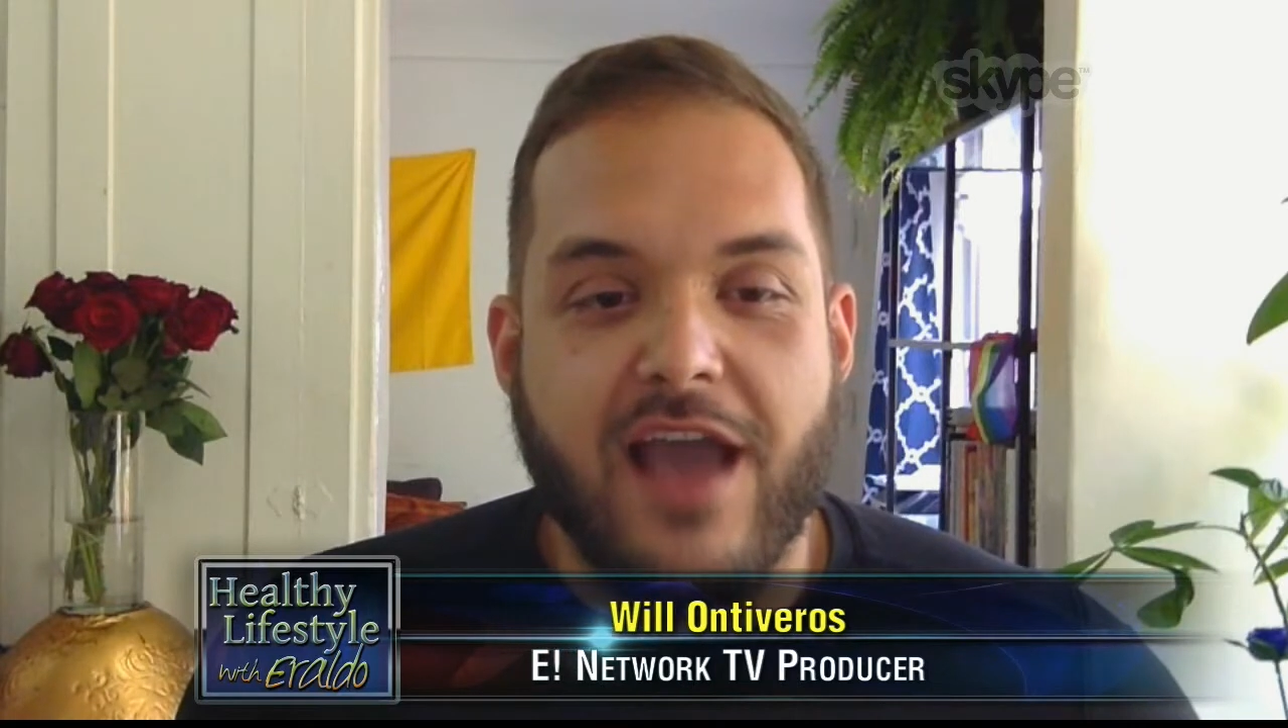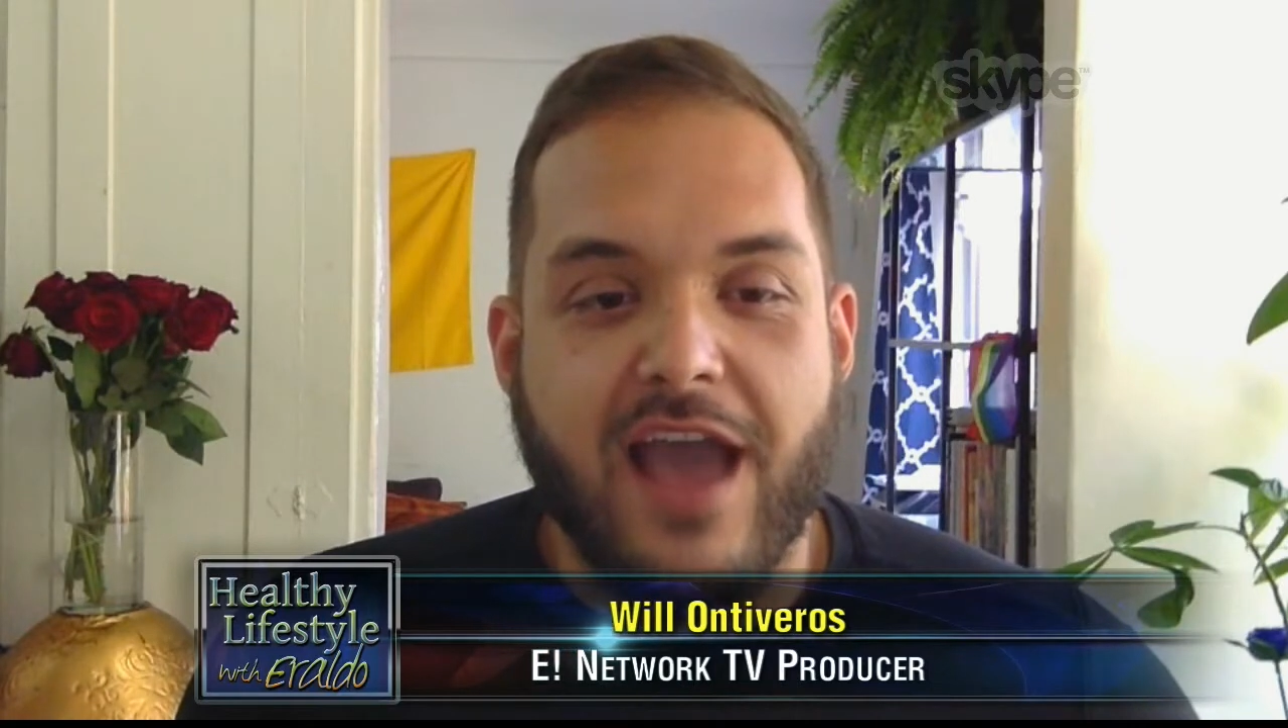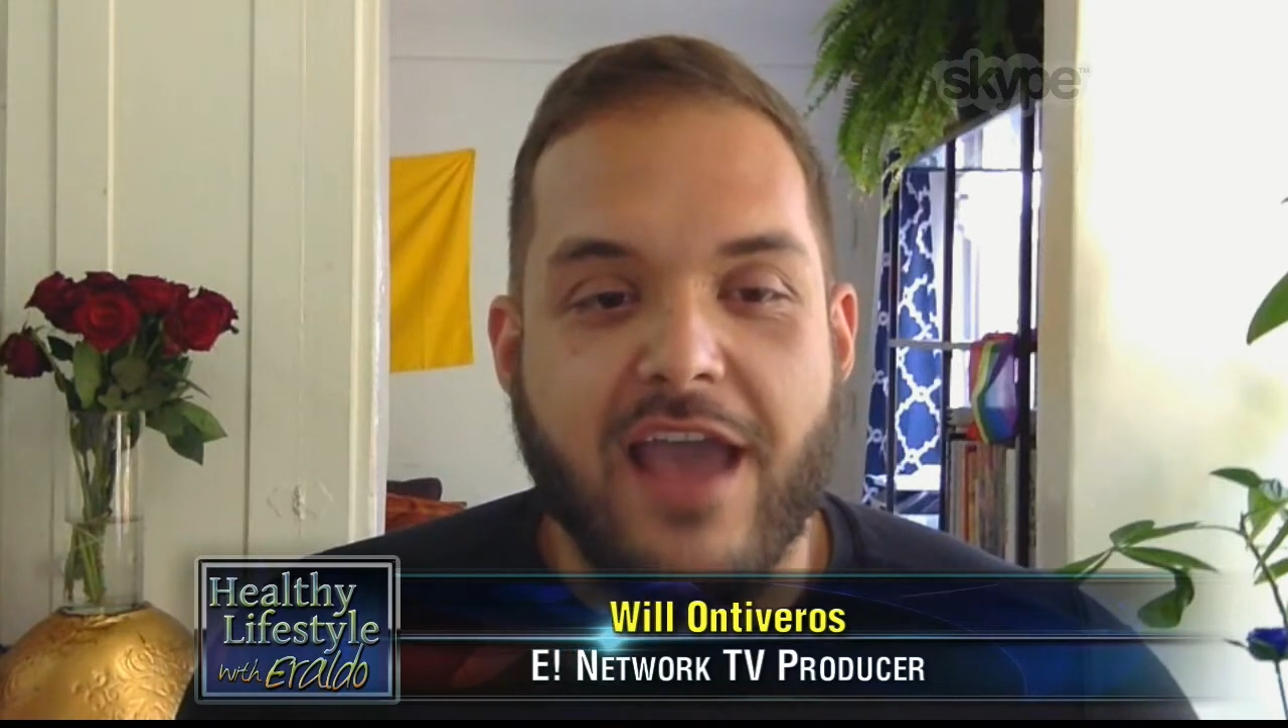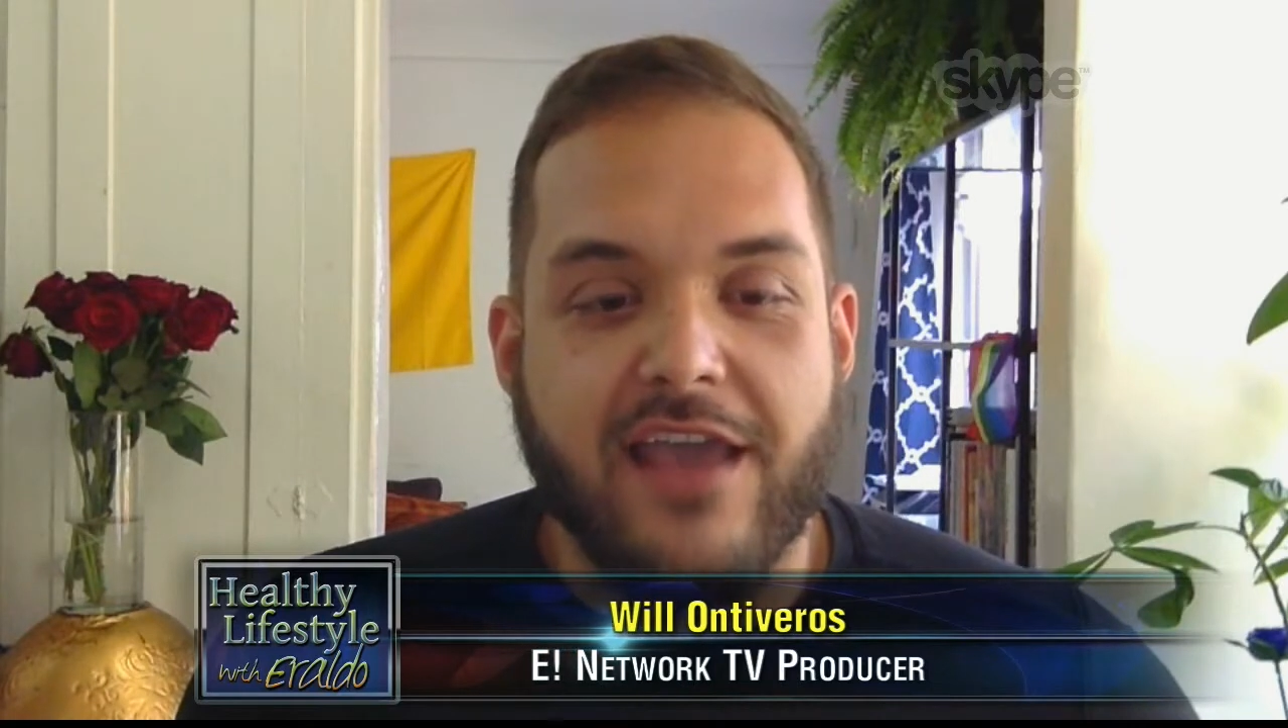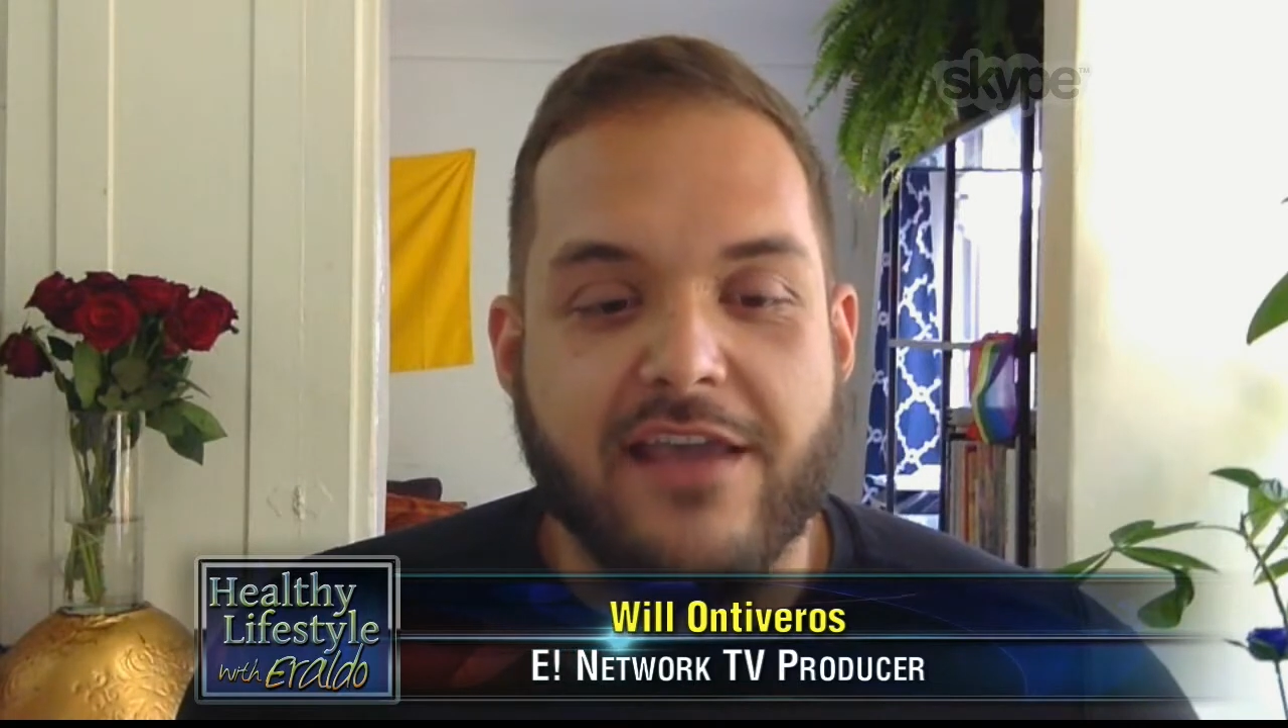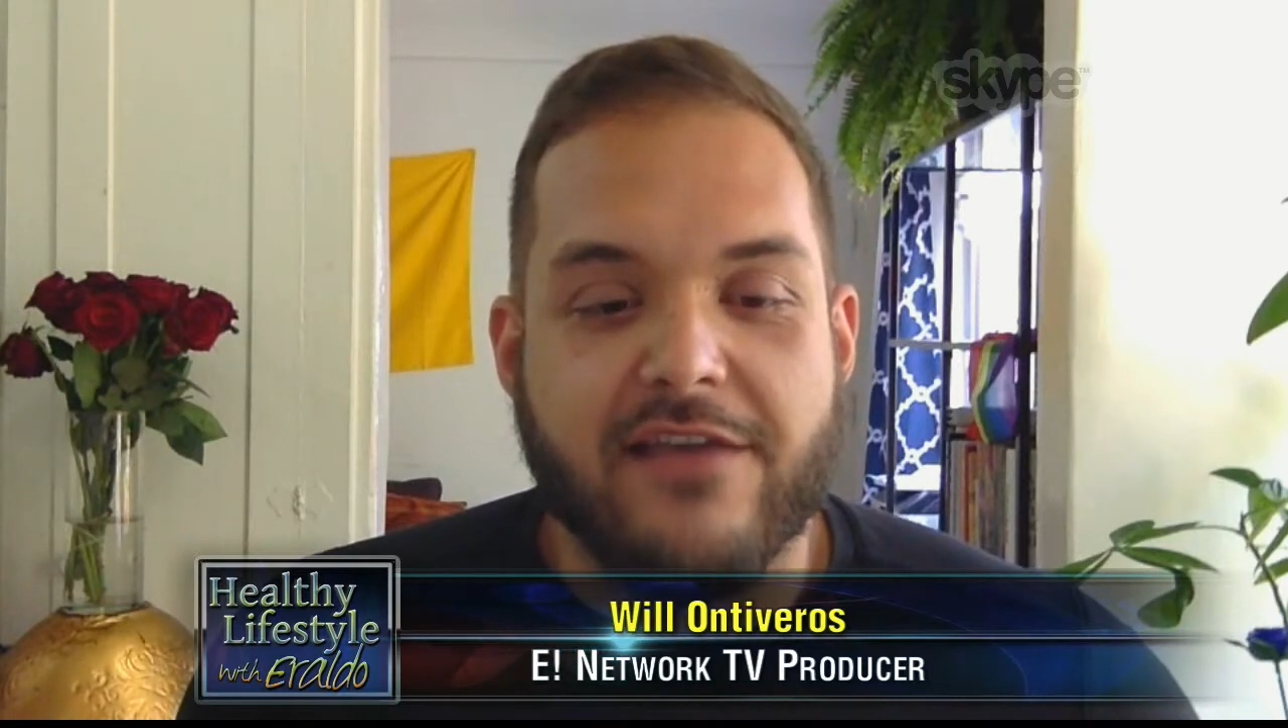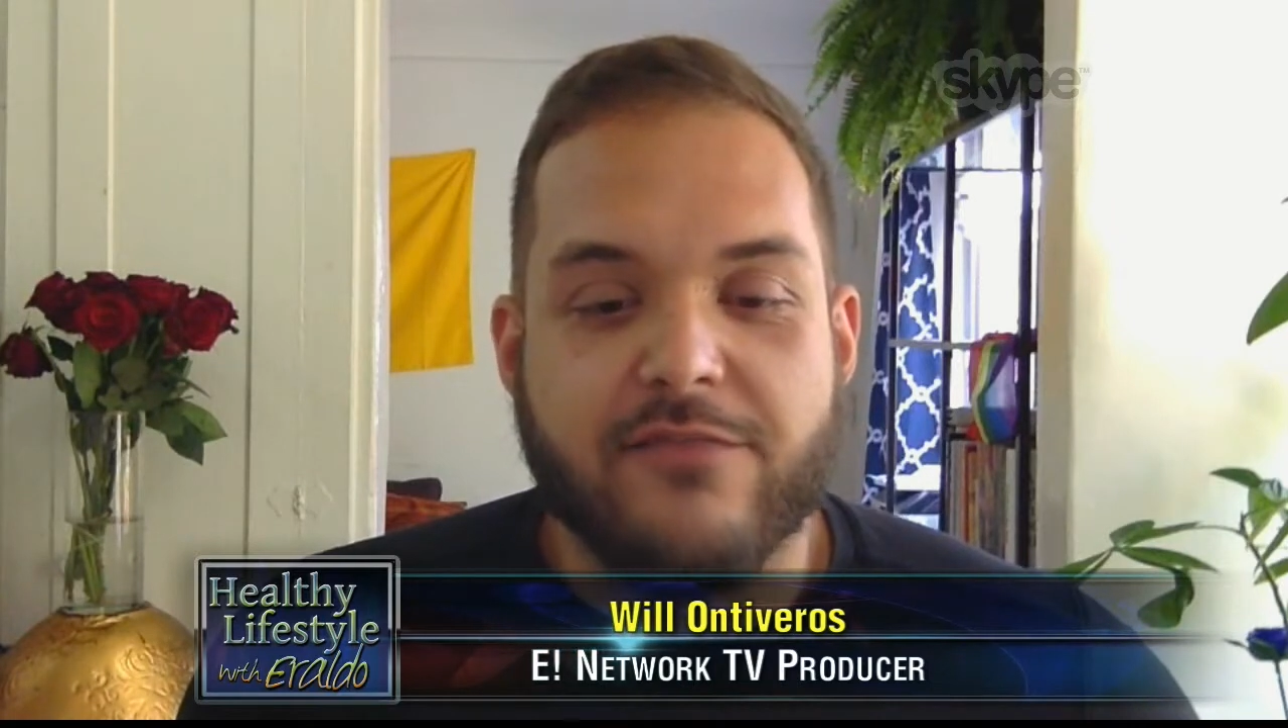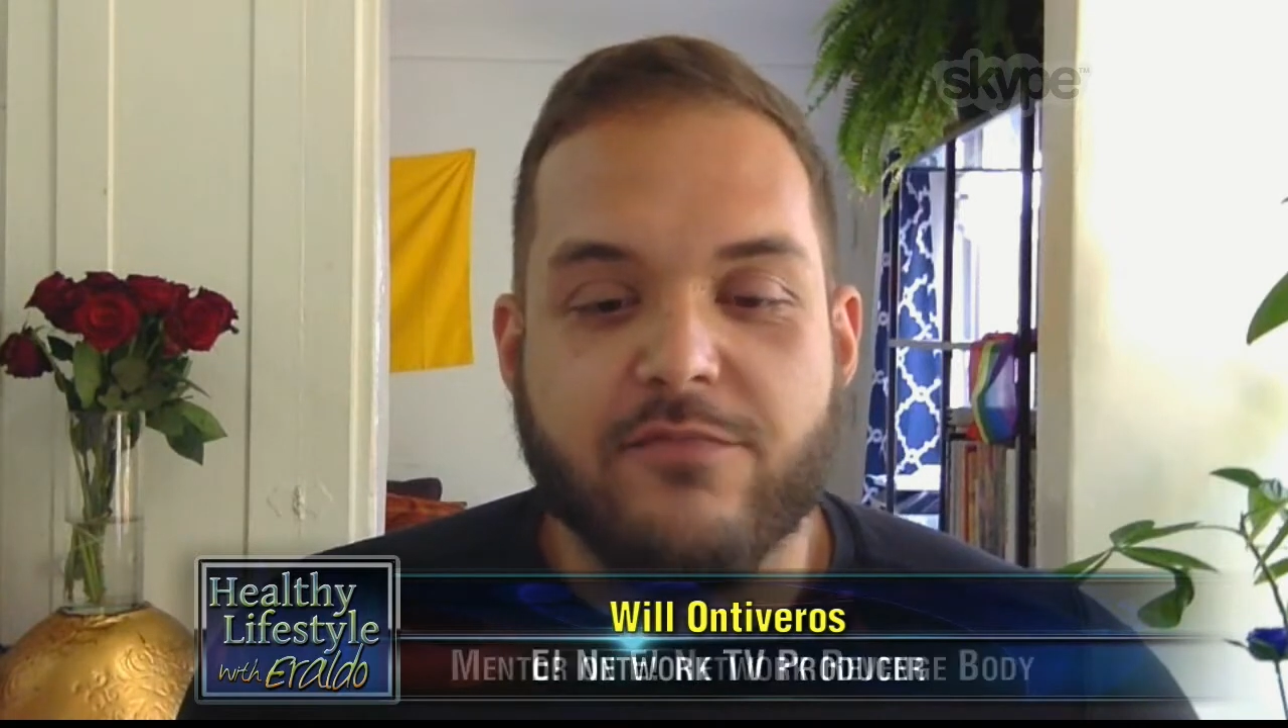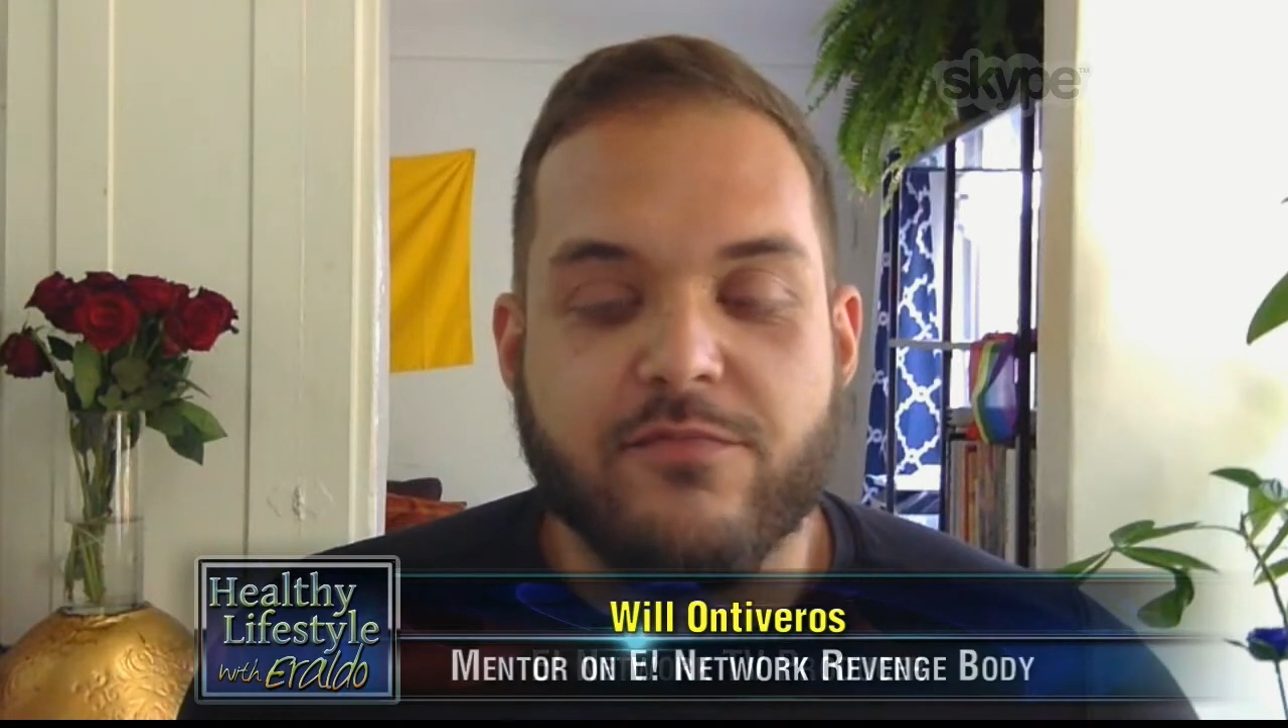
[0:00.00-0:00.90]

I